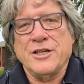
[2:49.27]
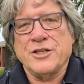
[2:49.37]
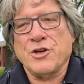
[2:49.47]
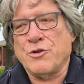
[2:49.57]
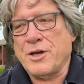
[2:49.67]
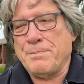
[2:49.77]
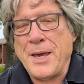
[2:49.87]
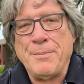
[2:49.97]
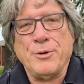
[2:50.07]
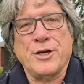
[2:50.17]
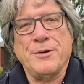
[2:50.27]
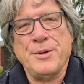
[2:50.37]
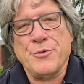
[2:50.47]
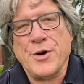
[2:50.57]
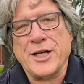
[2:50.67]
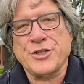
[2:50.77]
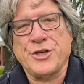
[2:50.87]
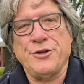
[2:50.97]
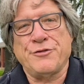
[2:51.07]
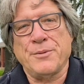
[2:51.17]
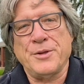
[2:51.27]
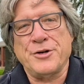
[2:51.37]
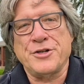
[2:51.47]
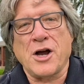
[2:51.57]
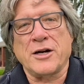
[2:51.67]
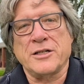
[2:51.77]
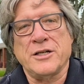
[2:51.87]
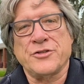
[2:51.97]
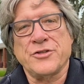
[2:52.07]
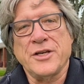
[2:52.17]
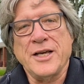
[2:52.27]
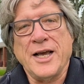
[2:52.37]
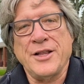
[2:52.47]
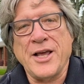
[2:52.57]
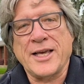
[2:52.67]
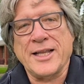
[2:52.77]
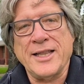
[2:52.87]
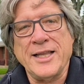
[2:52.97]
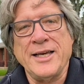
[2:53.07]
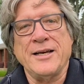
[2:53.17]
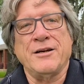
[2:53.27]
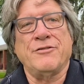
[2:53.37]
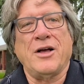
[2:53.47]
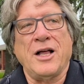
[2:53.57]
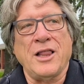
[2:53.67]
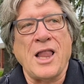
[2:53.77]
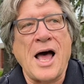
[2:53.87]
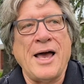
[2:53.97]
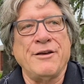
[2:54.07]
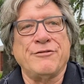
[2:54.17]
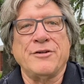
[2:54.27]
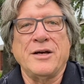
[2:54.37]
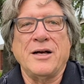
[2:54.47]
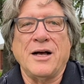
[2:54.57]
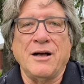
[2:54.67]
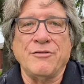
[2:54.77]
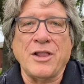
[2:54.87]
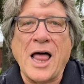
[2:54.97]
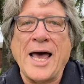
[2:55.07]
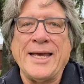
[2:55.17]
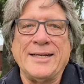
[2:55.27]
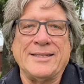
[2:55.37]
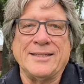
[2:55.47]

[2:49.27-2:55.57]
so people could be rescued from their darkness and they could live a life of light